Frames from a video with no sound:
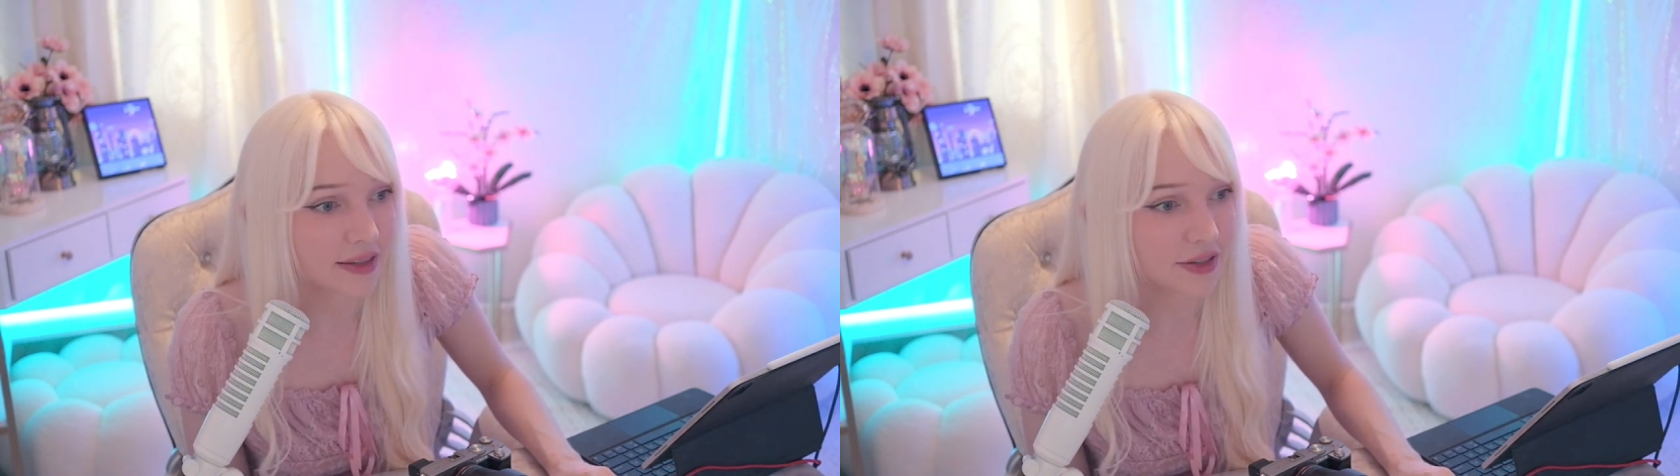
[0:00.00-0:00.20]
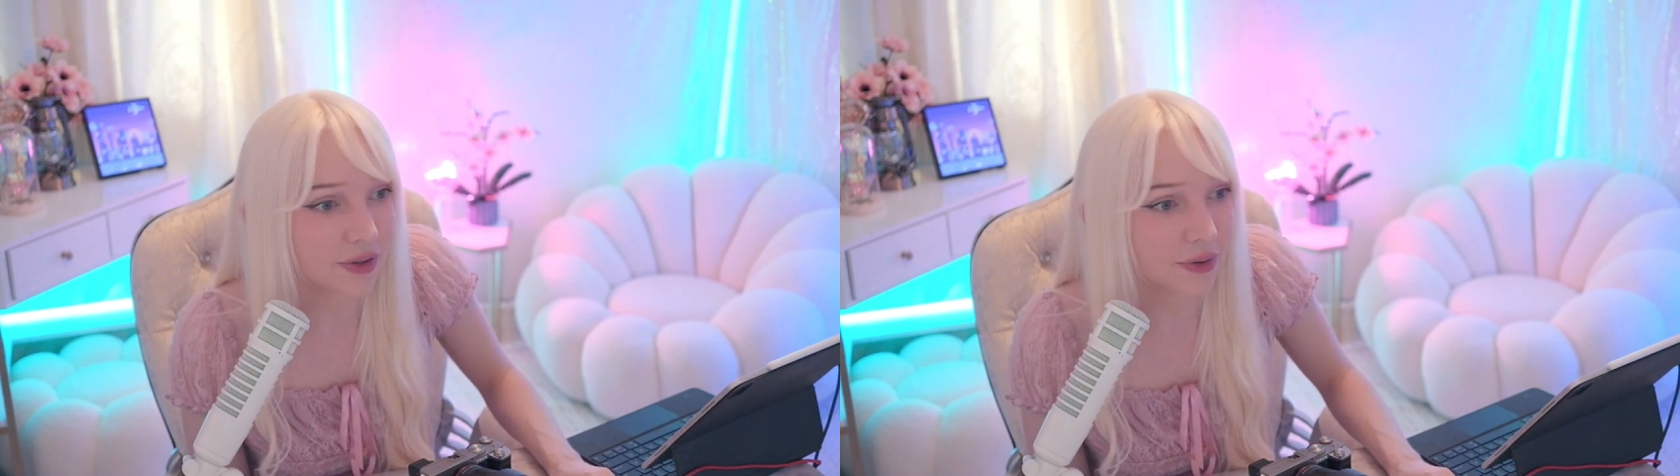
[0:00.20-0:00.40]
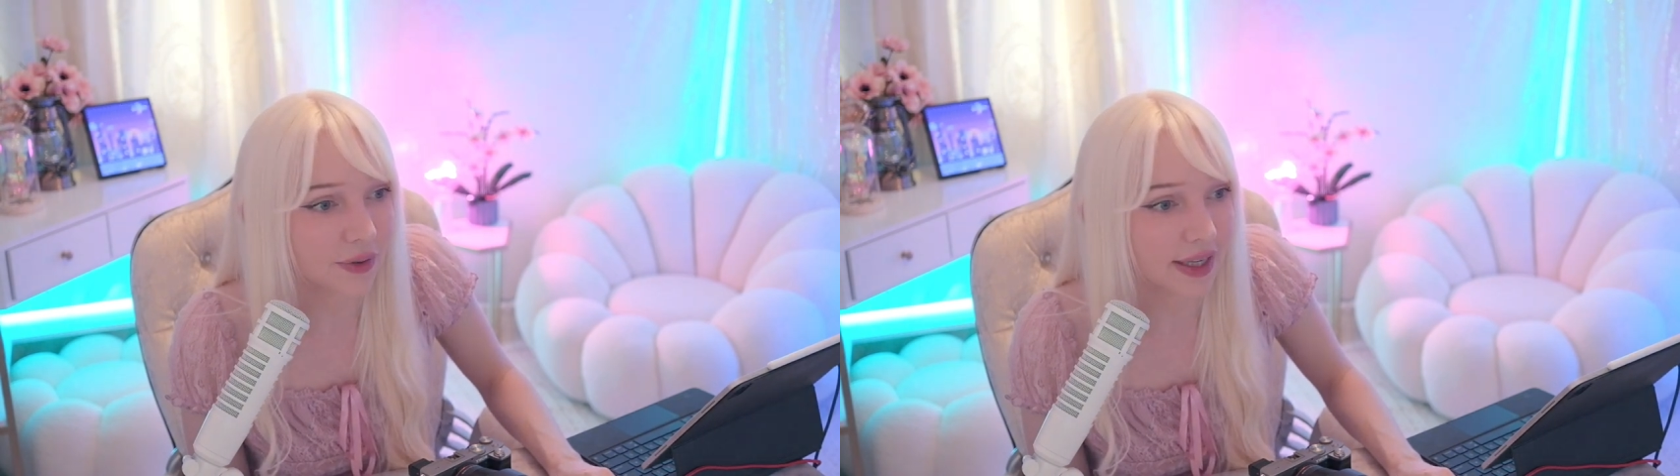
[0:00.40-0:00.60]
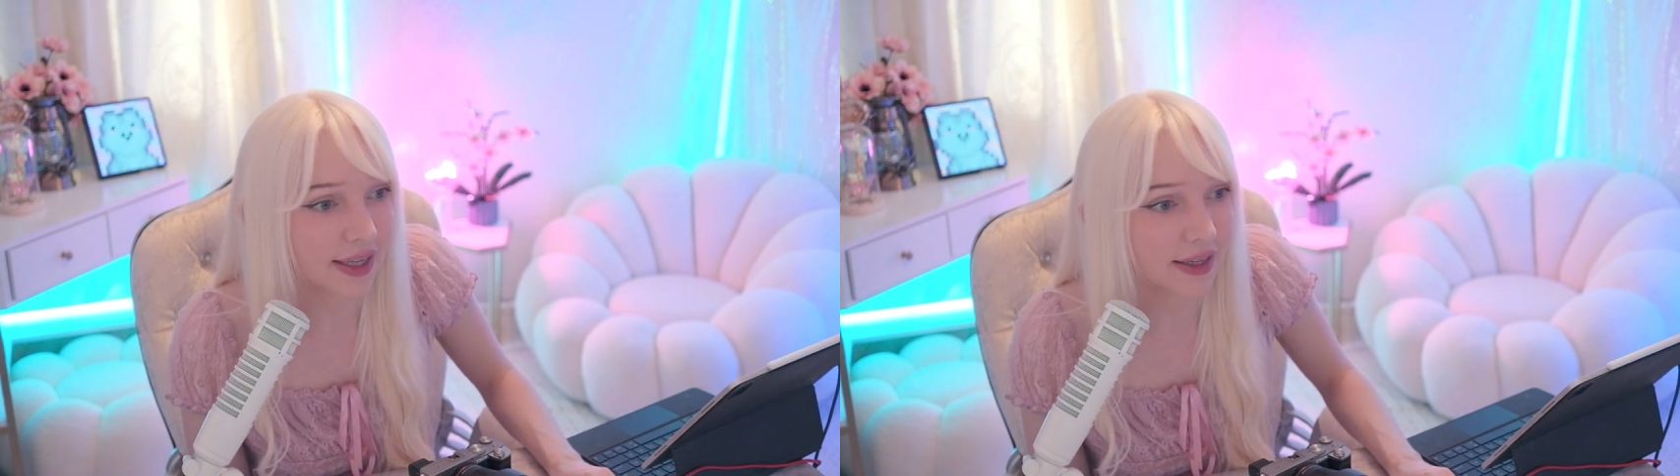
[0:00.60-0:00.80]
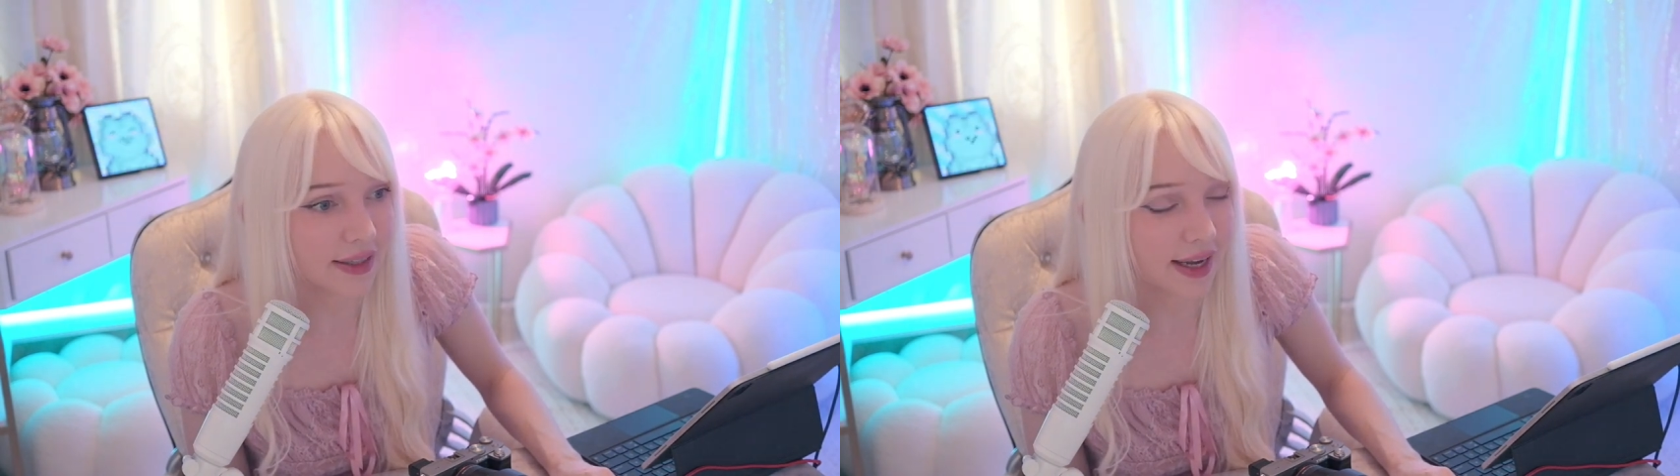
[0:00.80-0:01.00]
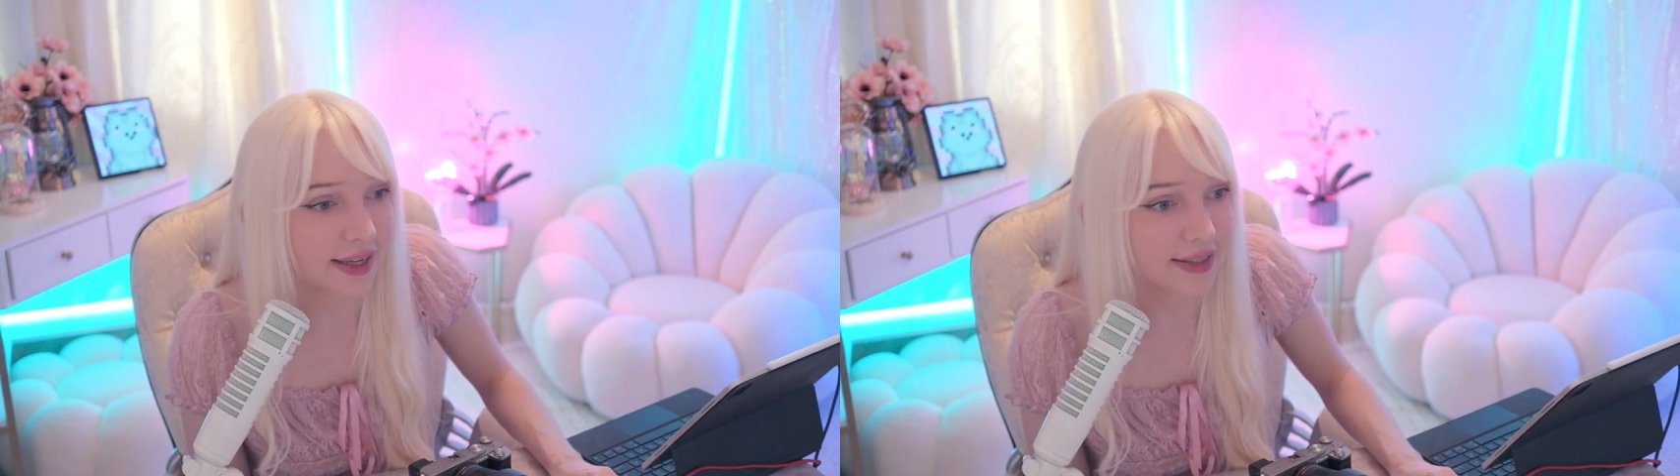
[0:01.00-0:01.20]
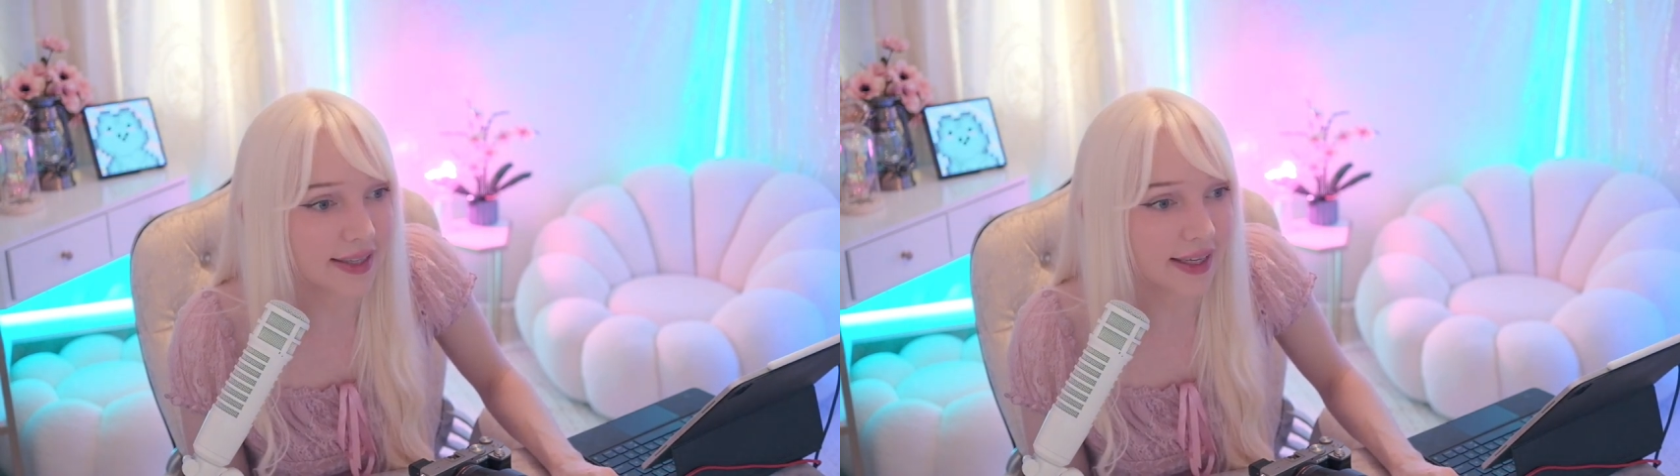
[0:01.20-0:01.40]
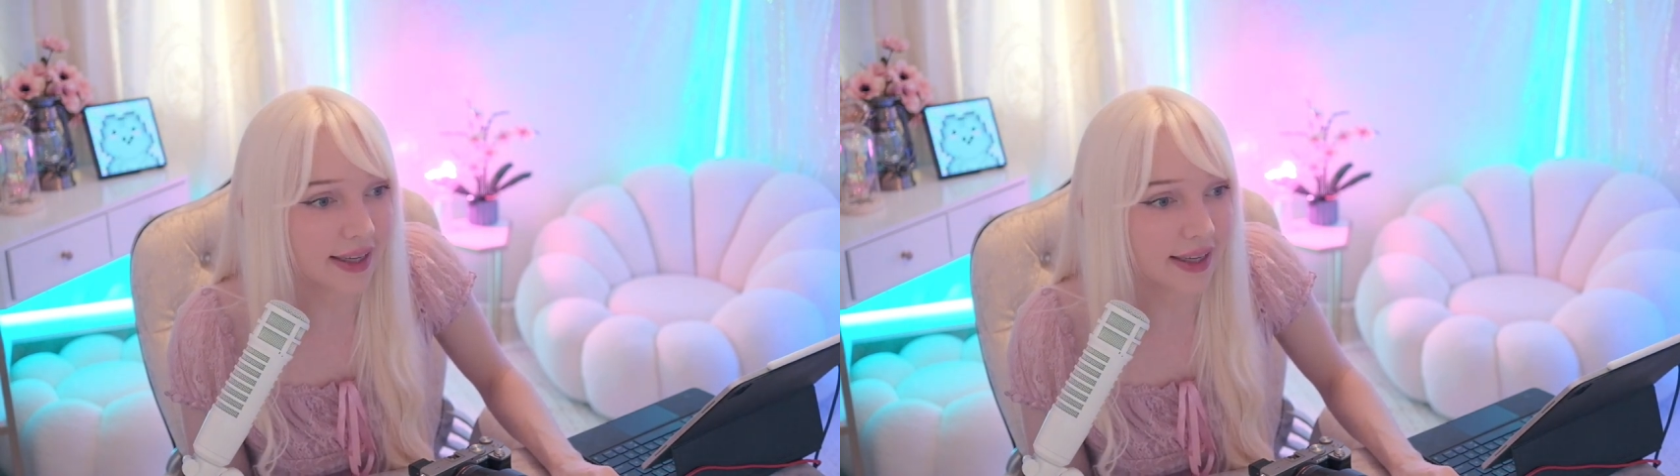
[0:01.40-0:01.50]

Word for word: So it kind of adds like